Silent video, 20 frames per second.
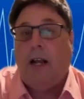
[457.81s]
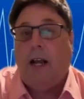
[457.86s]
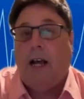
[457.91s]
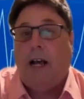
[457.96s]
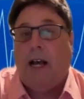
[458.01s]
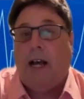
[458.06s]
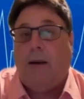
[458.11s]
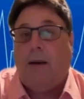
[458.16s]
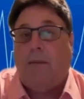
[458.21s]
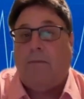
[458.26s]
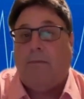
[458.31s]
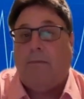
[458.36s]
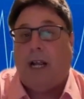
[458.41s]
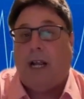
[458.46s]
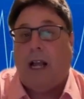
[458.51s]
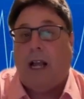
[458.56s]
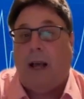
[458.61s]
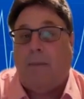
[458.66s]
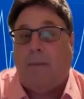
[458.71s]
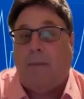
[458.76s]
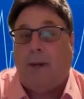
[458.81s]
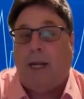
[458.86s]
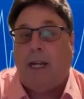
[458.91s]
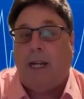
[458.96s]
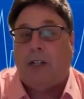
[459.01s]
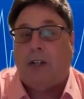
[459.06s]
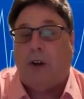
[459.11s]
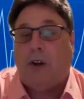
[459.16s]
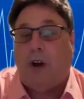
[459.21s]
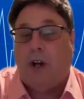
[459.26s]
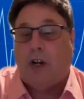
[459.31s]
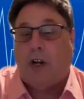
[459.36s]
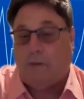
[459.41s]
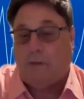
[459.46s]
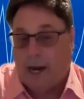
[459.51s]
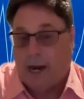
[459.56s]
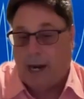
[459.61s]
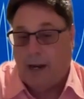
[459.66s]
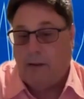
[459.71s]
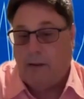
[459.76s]
The company is called
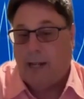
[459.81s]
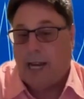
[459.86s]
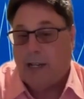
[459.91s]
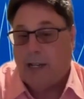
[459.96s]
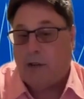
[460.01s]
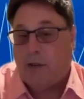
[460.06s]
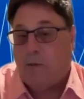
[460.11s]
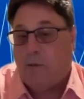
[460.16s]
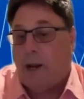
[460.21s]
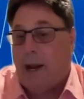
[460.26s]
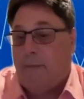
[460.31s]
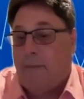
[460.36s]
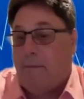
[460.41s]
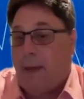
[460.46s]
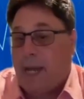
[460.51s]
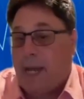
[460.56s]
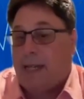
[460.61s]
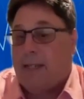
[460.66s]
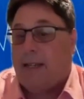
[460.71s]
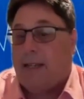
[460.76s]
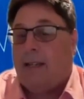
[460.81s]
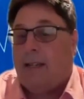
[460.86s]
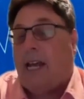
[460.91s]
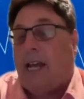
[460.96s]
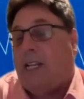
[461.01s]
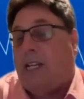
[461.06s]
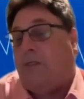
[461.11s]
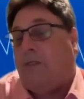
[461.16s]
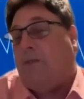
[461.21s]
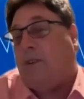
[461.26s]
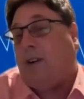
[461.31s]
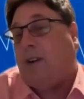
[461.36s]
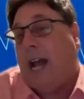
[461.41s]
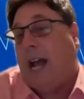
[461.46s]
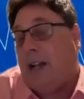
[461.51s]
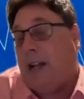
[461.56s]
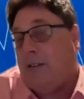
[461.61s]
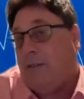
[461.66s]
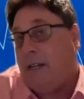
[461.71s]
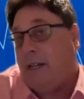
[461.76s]
Grail. That's the one that makes the test for
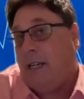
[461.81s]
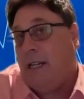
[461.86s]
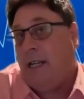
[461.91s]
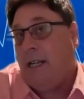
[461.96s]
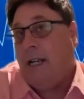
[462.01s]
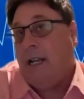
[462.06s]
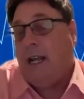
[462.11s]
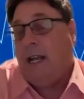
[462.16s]
Galleri.